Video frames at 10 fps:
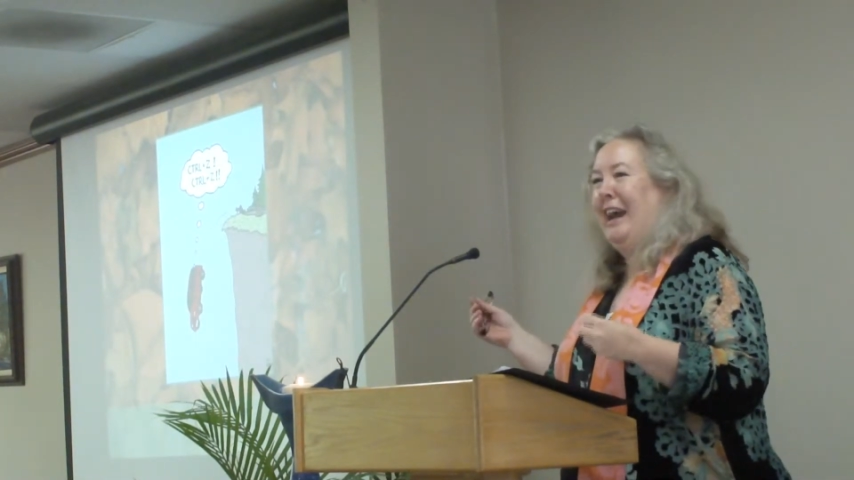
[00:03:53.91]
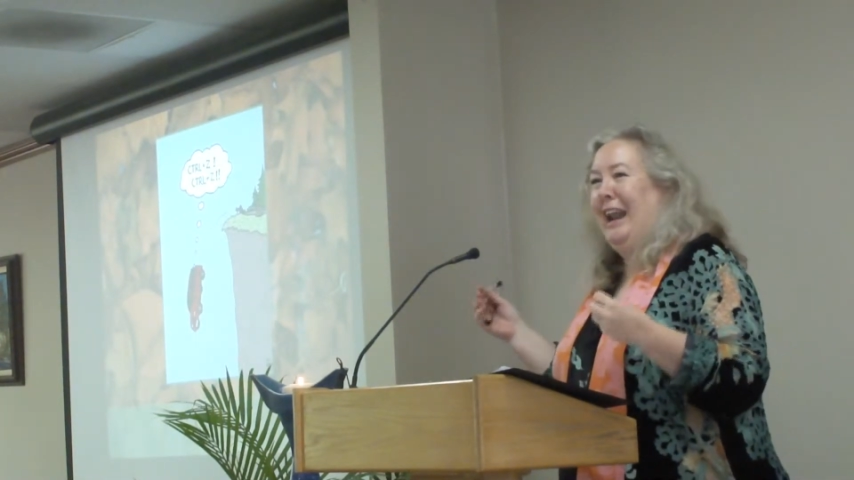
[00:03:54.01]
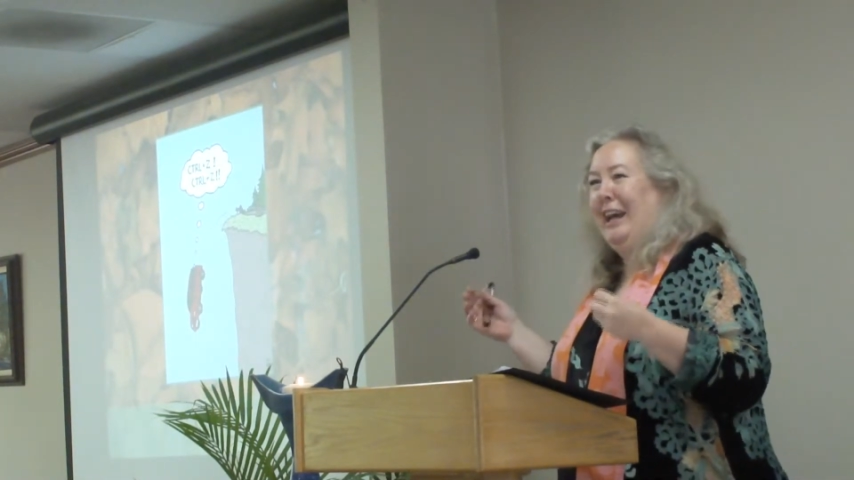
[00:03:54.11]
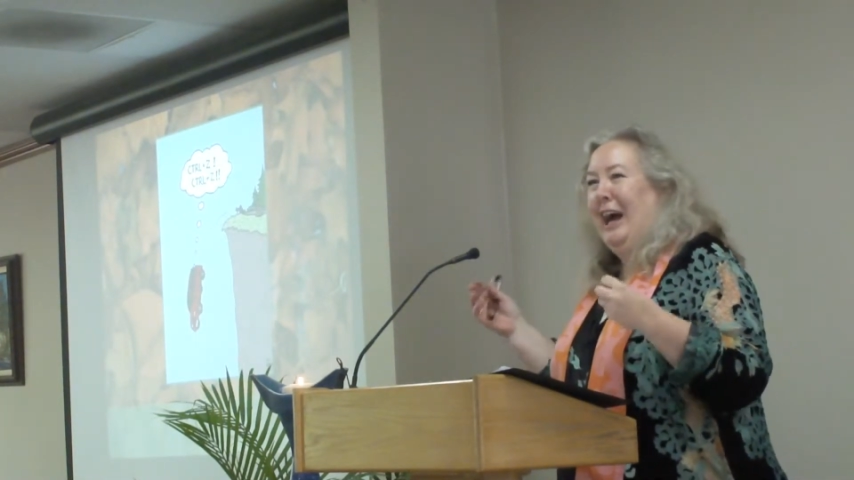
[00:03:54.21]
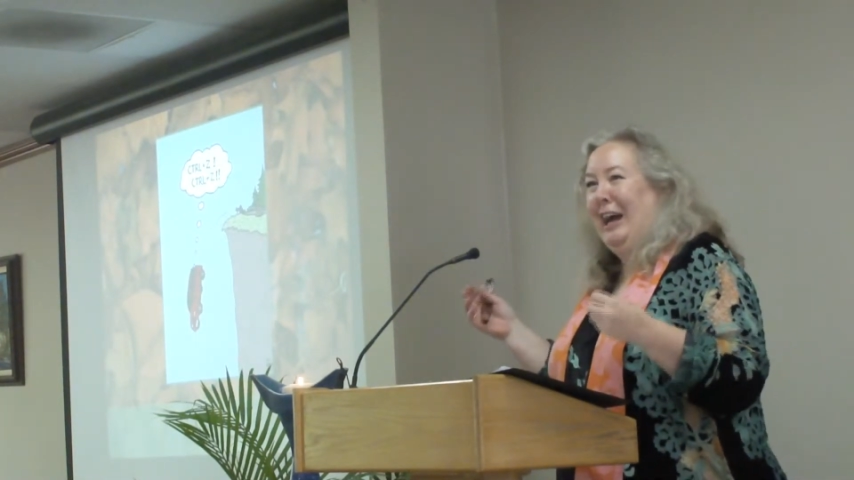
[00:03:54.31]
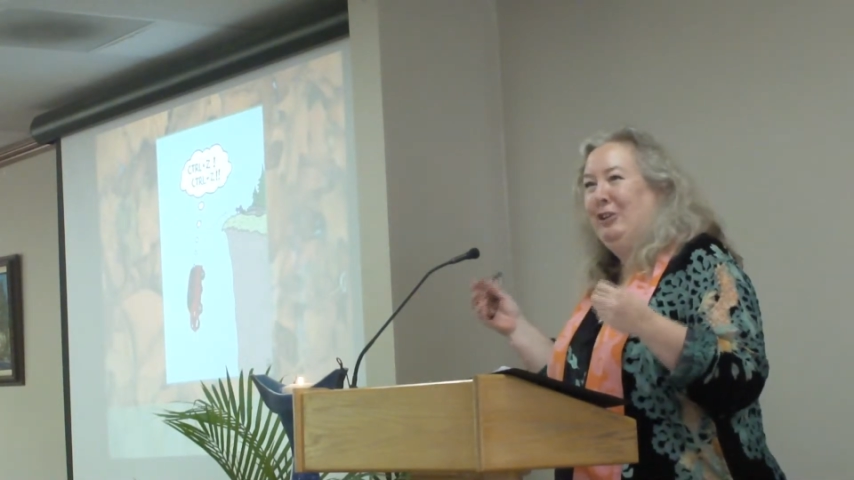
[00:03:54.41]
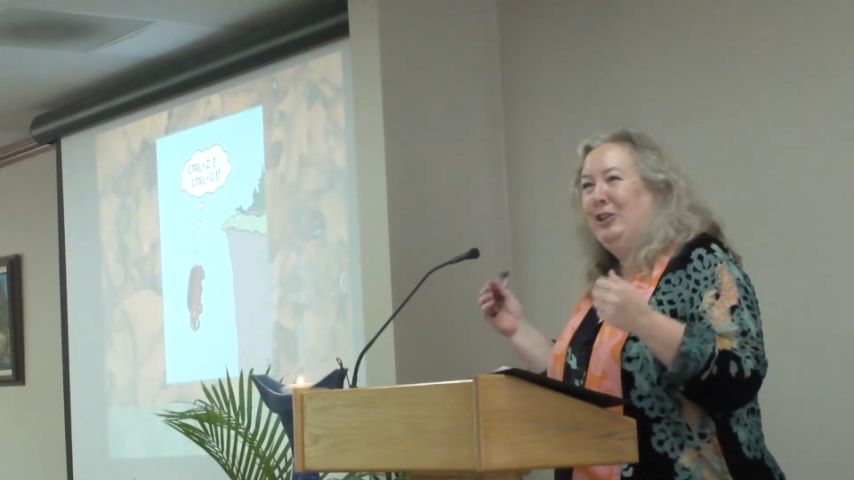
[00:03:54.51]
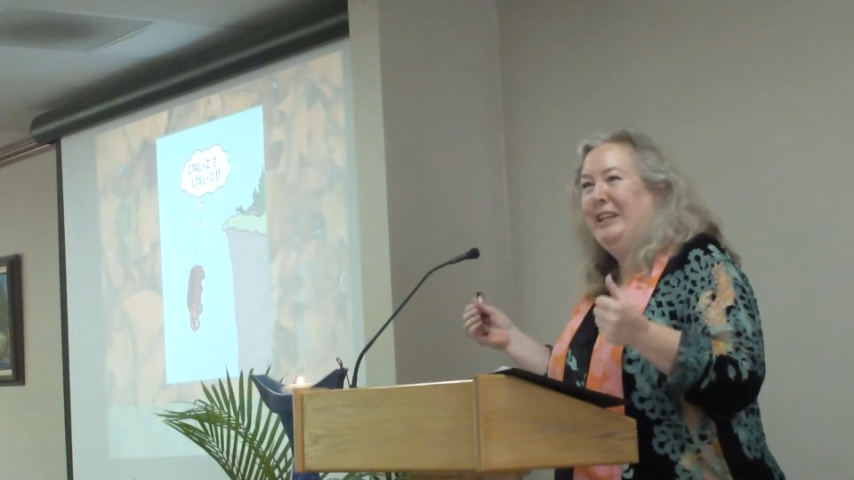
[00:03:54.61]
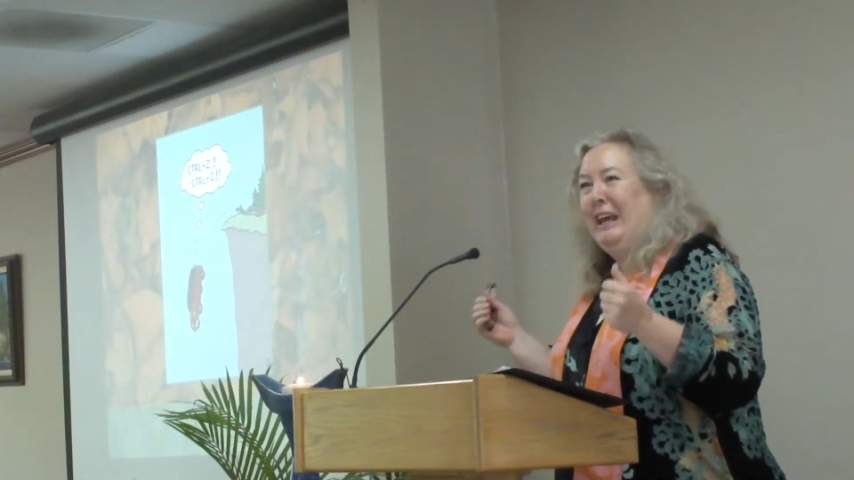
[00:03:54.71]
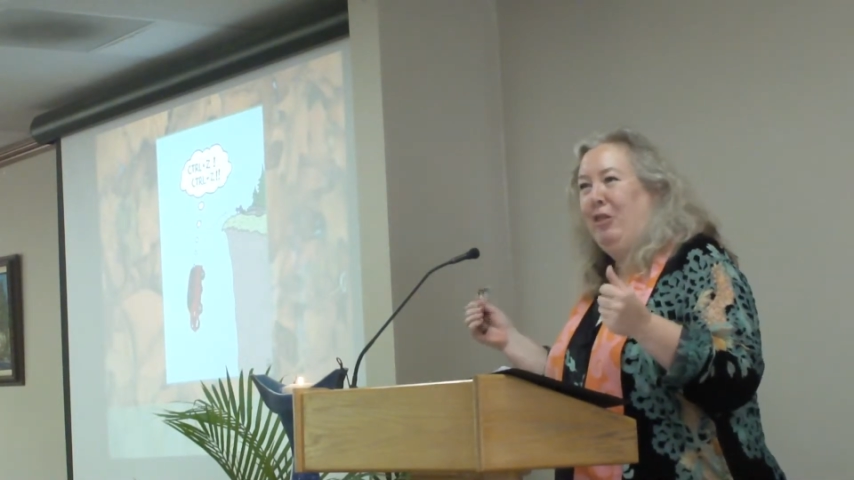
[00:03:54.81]
and I
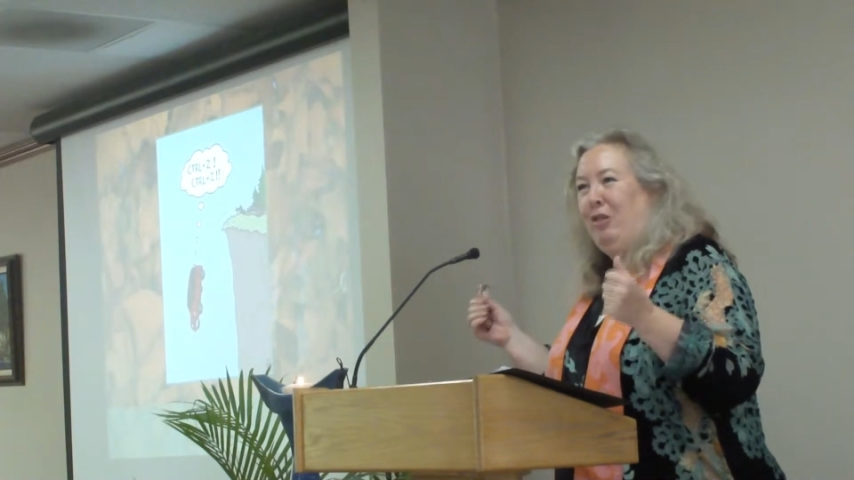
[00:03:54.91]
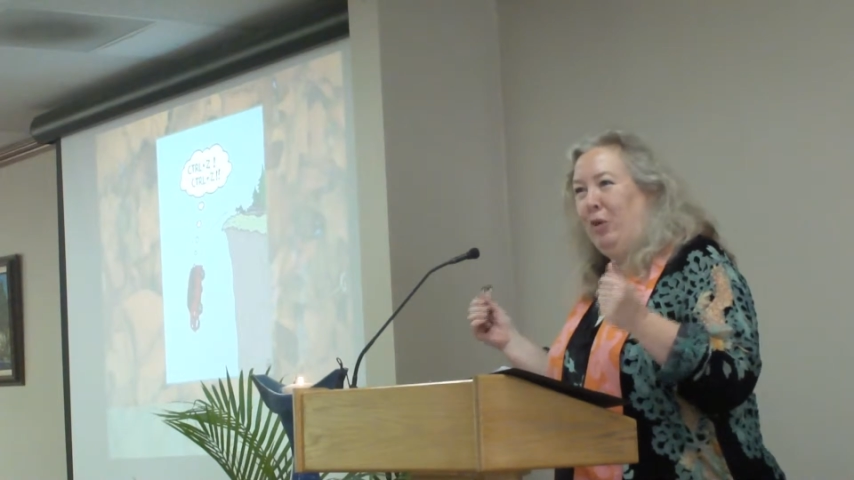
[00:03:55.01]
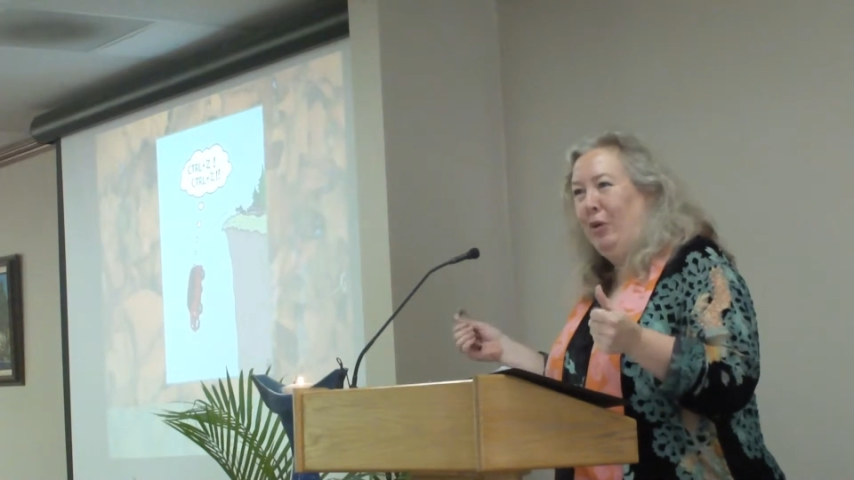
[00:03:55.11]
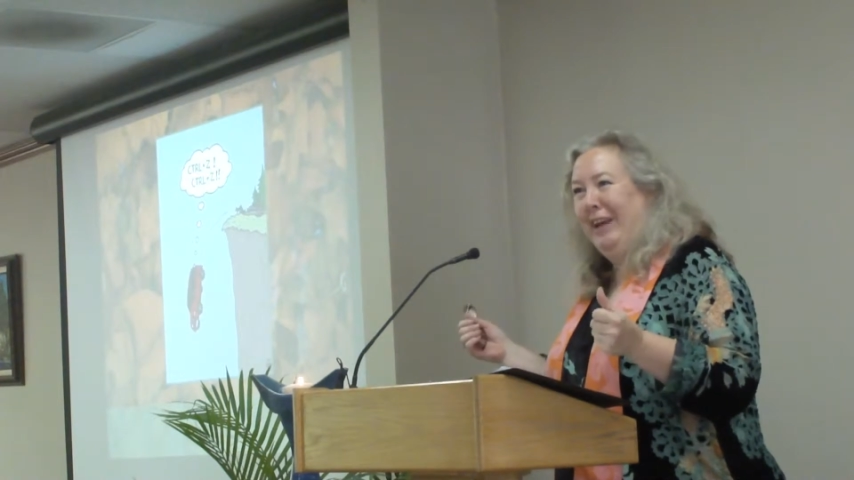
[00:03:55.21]
couldn't get through